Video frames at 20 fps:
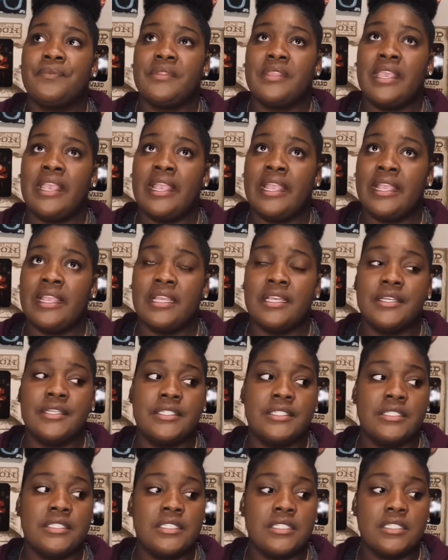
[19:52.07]

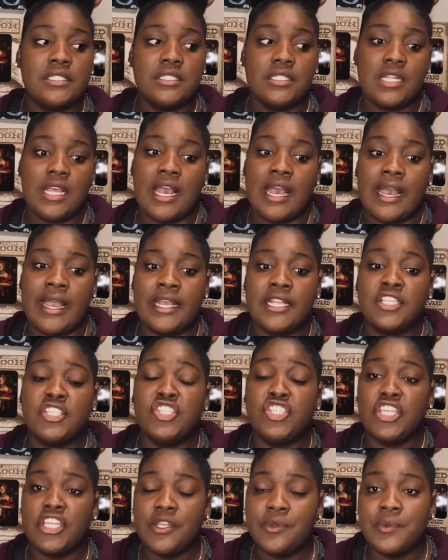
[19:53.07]
And I
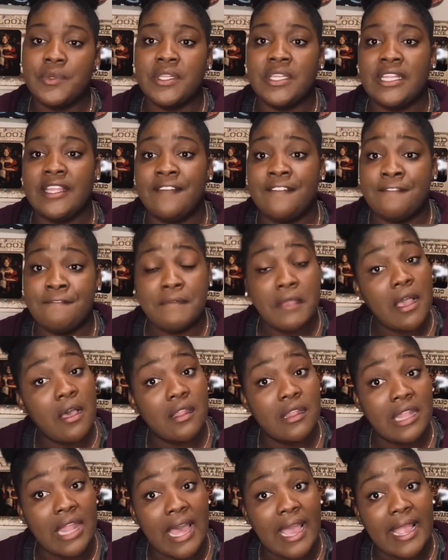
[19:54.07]
genuinely felt
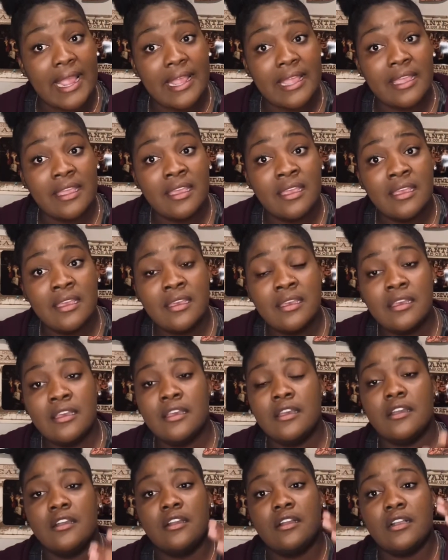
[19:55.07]
like
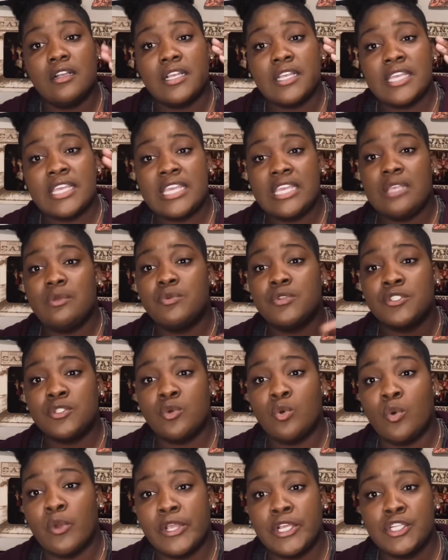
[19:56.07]
he was
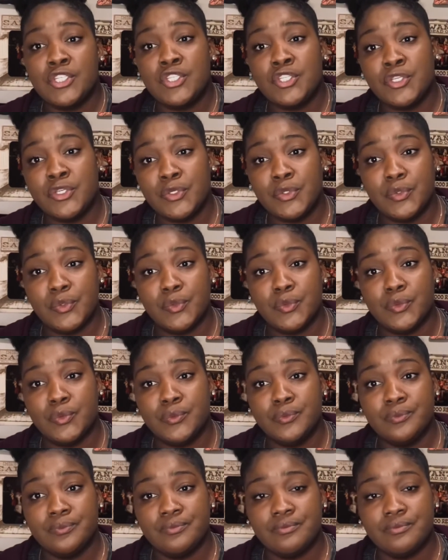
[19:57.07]
going to